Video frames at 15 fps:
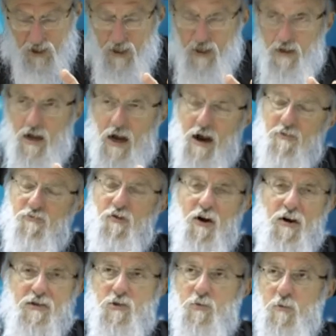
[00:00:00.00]
in our
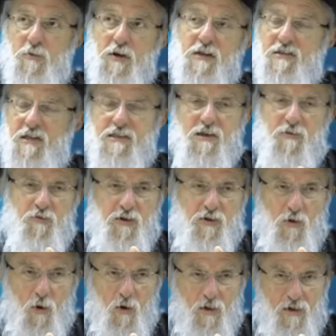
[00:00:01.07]
forest would be 60 feet
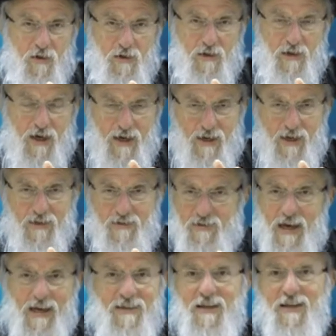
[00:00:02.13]
tall, and it's
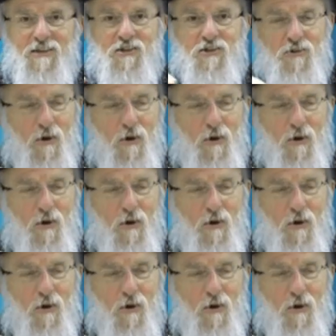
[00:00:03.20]
18 inches